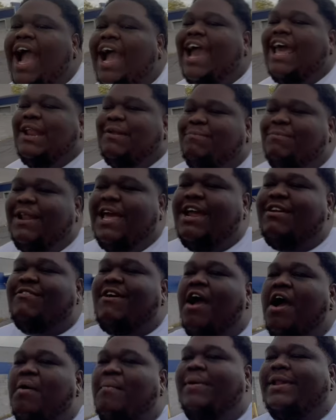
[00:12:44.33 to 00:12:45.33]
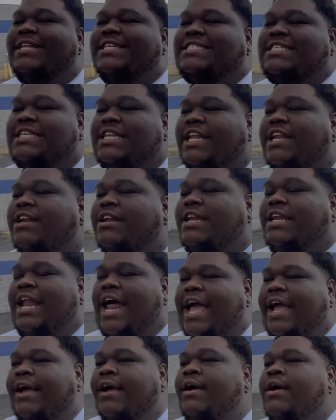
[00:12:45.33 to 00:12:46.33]
I gotta play around with it. This is literally
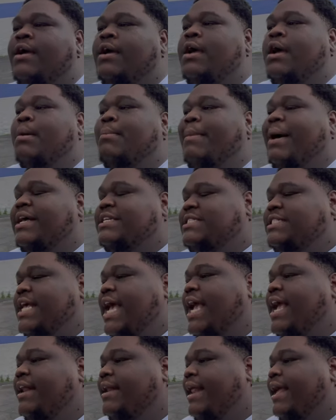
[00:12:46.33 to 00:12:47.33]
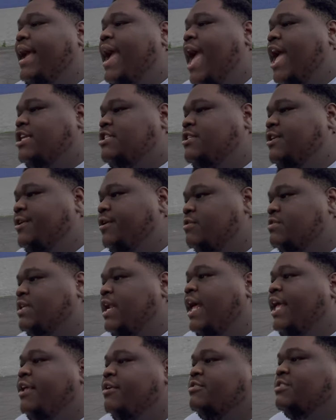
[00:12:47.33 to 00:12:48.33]
like my second day actually using
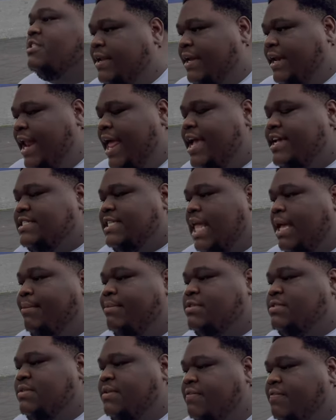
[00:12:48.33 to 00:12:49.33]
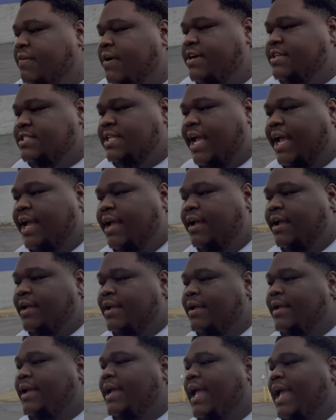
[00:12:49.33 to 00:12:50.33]
it. I use it the next day, which is the first day,
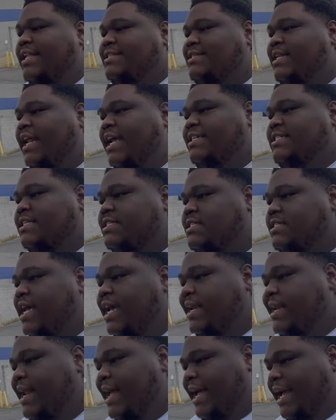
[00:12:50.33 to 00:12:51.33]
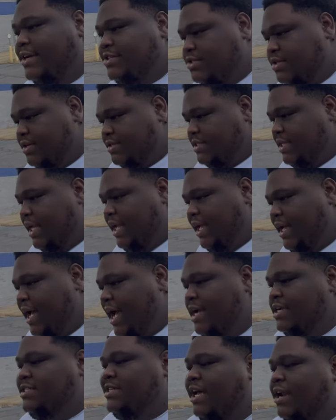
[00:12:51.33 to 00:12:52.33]
and today is the second day, I guess you can say,
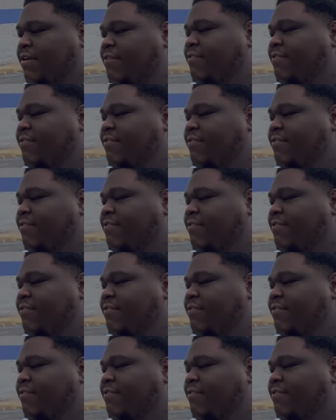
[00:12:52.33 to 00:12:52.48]
I shot a